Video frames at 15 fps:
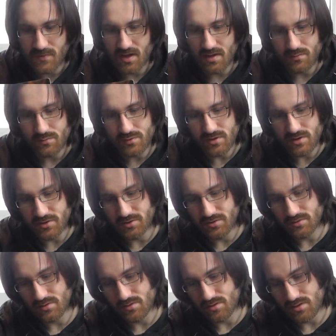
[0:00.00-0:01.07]
I'm pretty
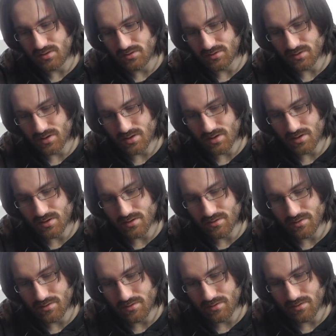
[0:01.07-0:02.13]
sure these
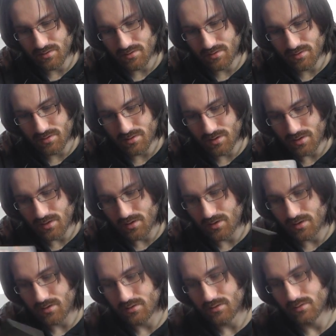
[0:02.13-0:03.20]
are
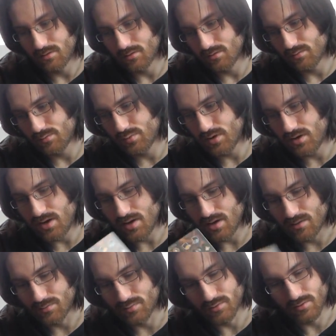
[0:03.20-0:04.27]
the
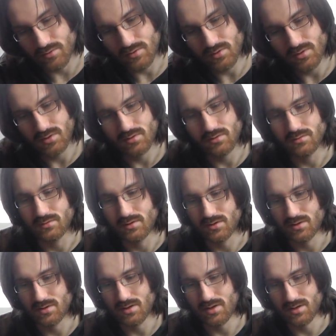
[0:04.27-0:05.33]
player boards. Well,
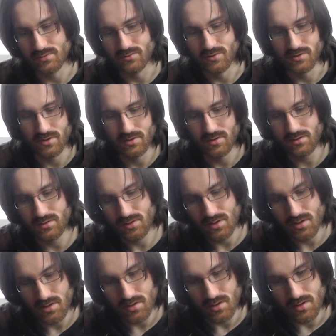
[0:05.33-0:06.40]
that doesn't work like this.
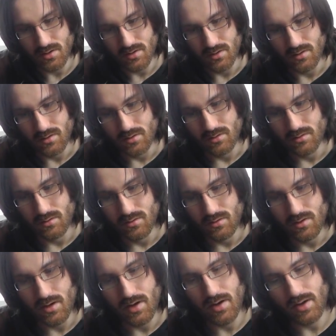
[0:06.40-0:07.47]

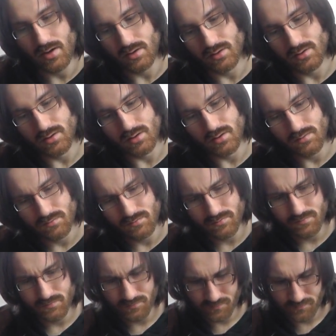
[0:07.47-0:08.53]

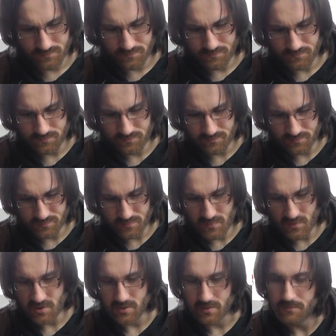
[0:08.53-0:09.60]
And
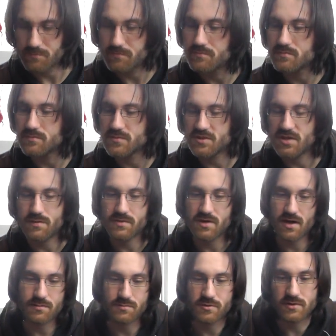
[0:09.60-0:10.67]
yeah, same
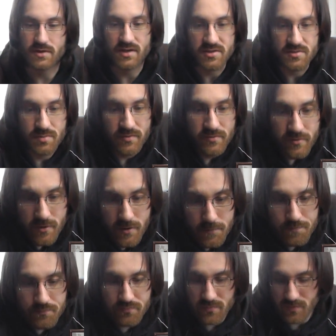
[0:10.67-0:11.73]
cardboard as before.
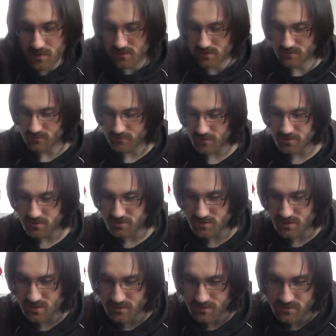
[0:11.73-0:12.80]
Illustrations
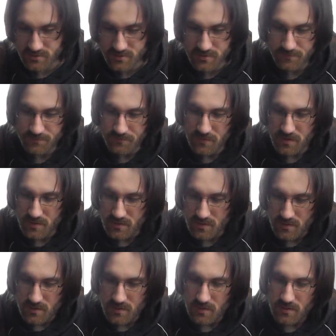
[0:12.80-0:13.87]
are good.
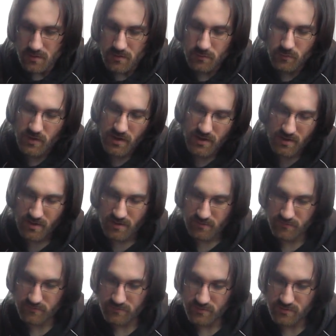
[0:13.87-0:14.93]
We
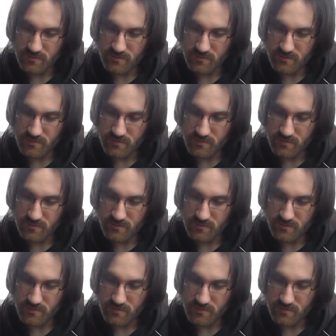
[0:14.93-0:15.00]
have